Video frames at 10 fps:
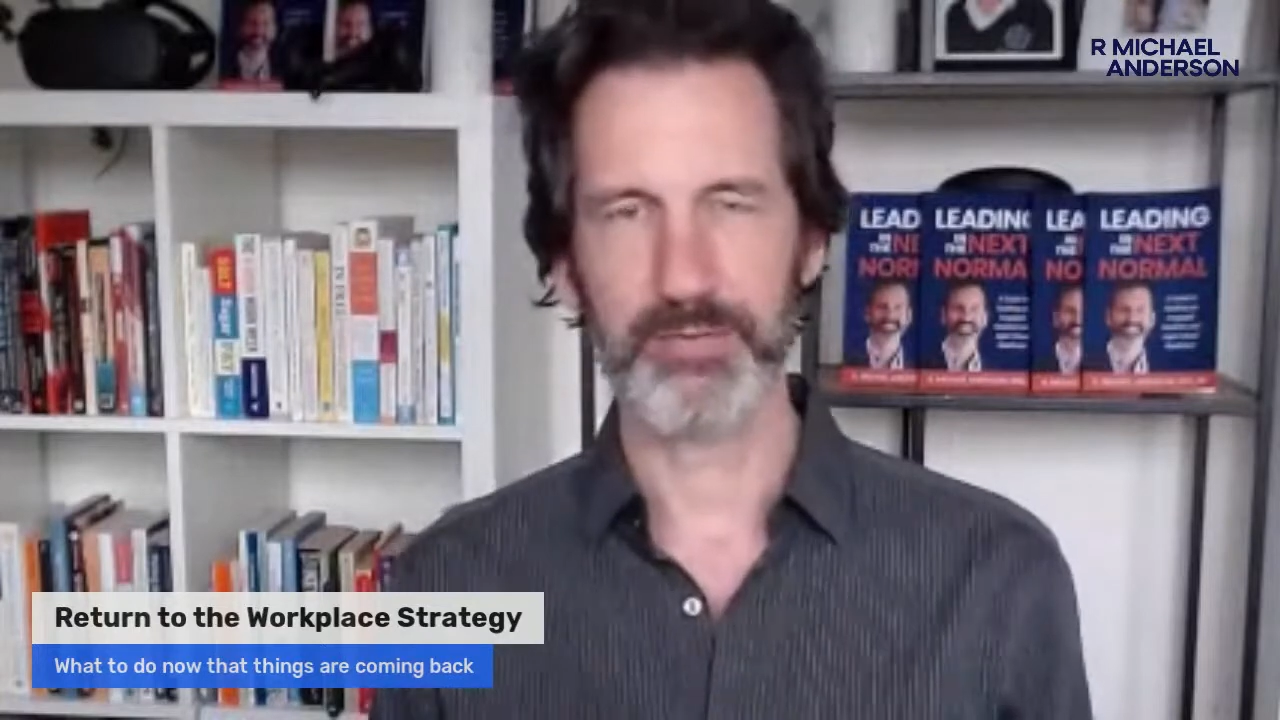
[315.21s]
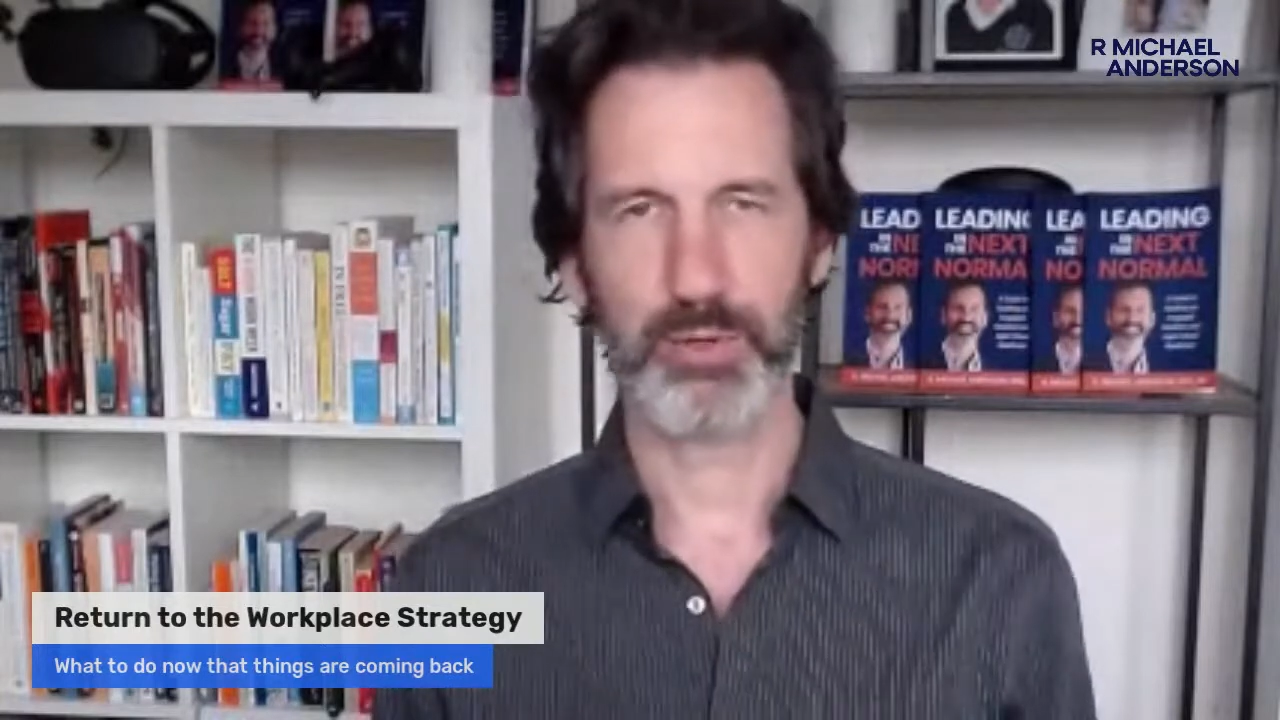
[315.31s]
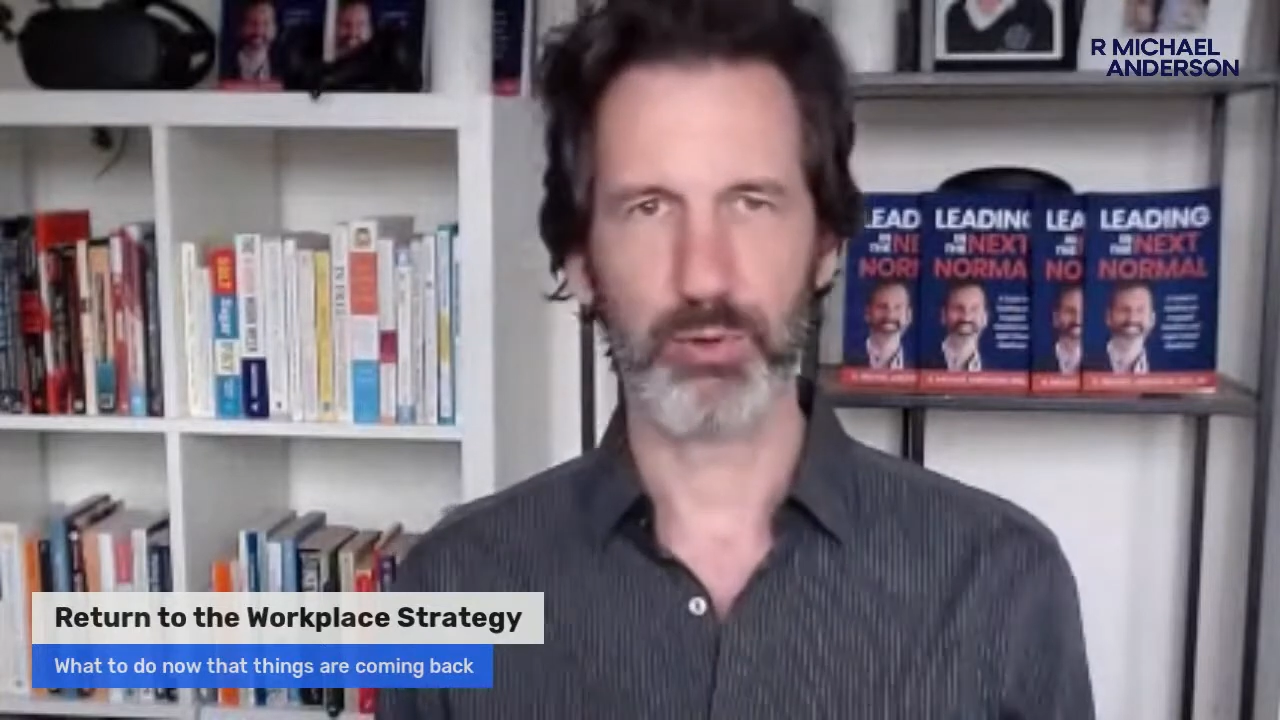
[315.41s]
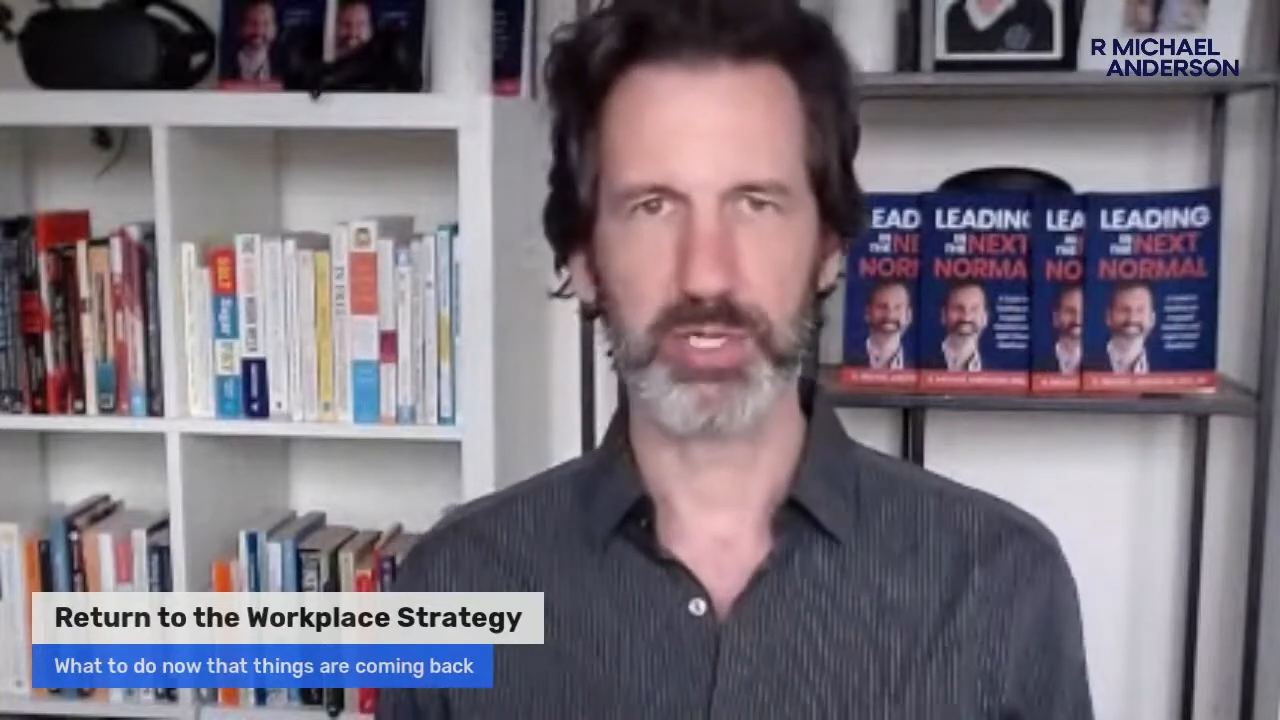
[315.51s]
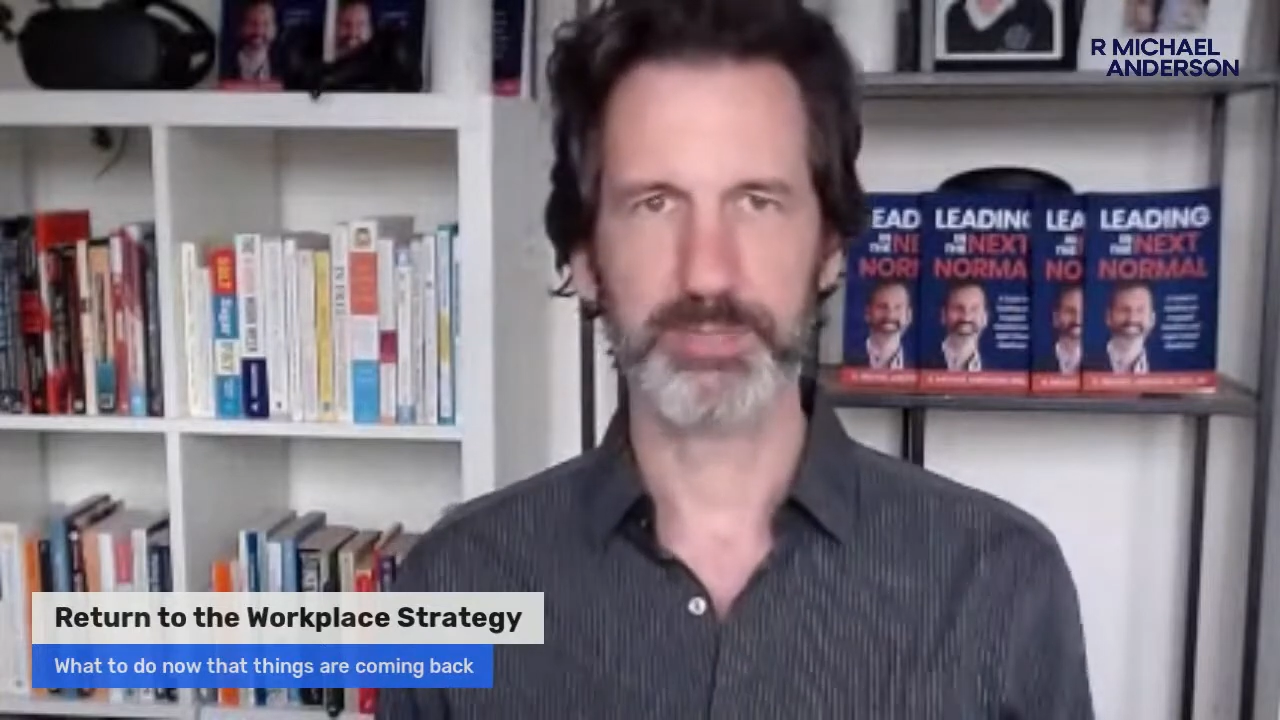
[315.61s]
of
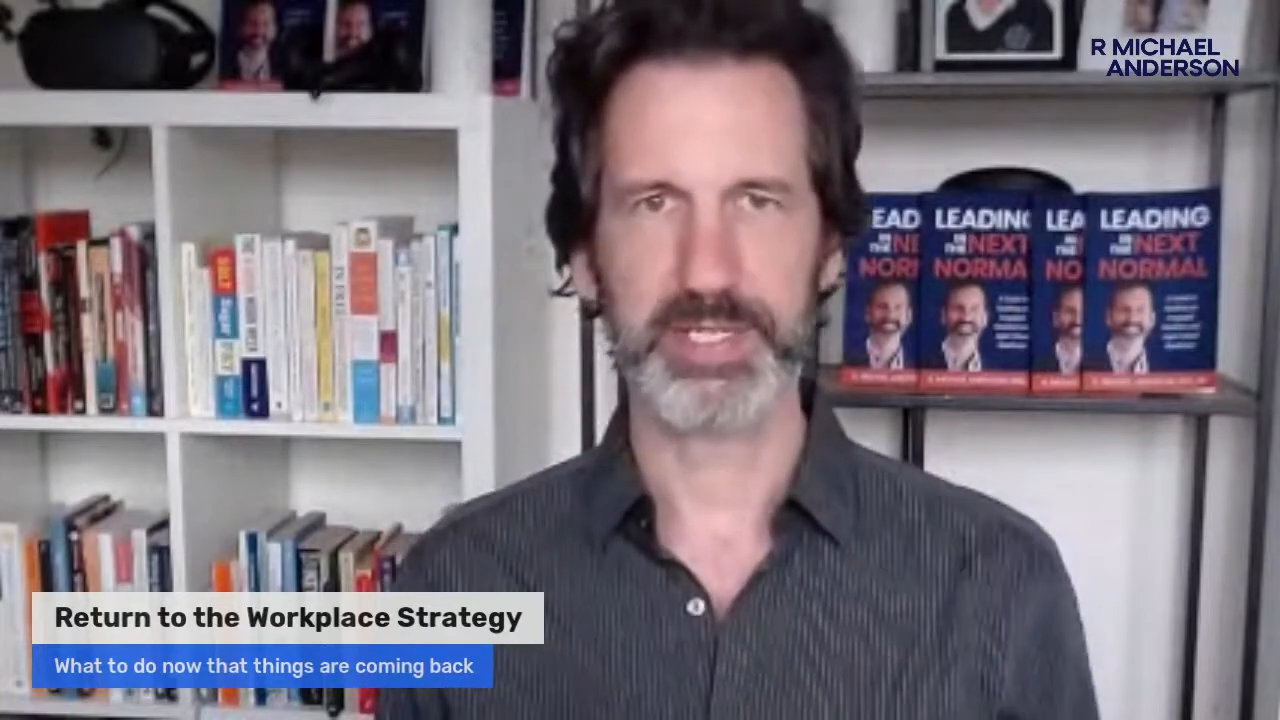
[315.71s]
course,